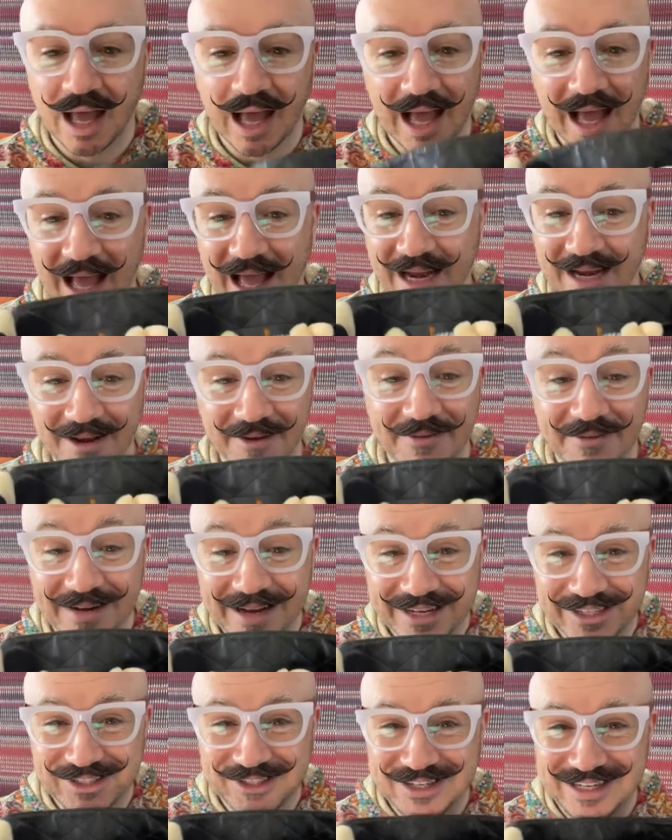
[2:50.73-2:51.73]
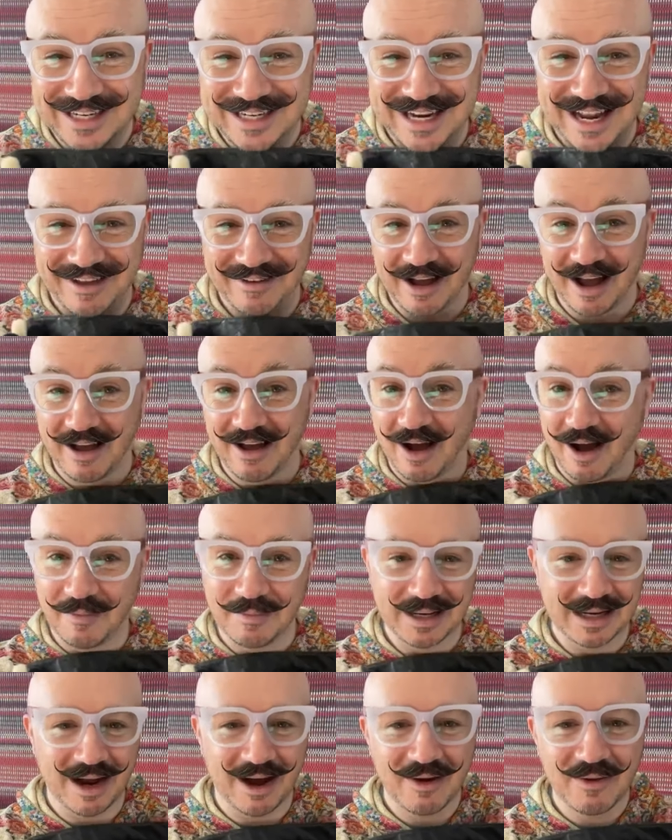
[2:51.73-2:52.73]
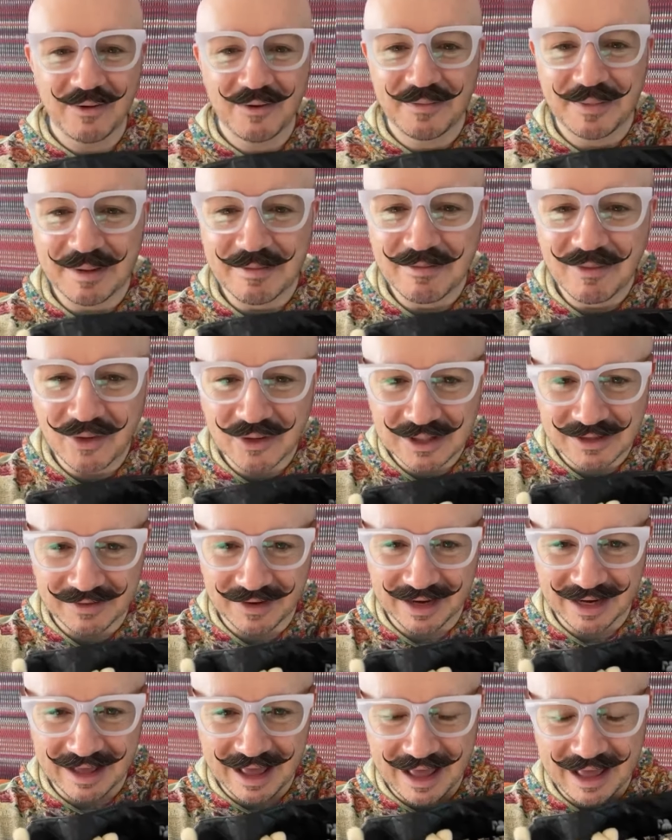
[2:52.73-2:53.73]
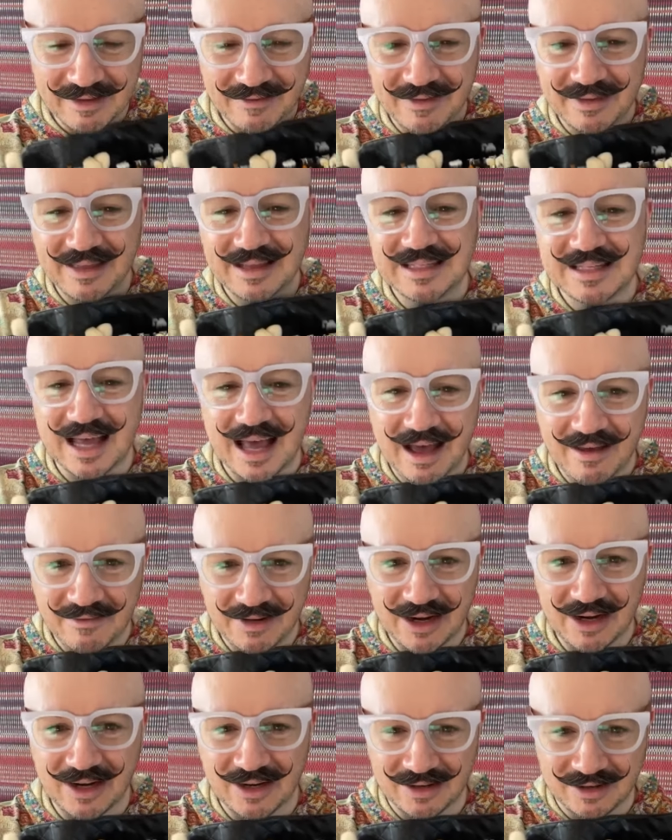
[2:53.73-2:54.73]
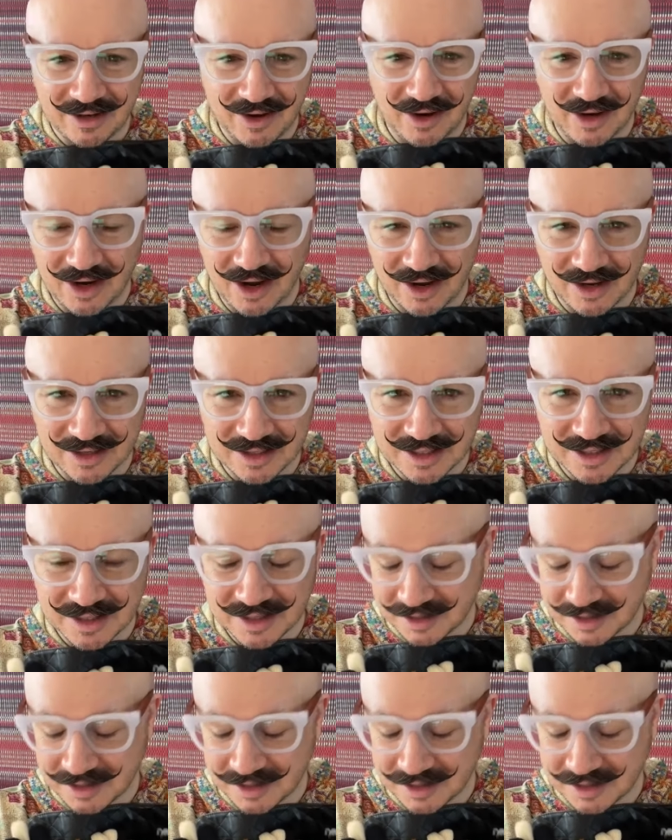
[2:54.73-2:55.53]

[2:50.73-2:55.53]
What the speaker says: And I've literally I will be mortified if this ever got lost.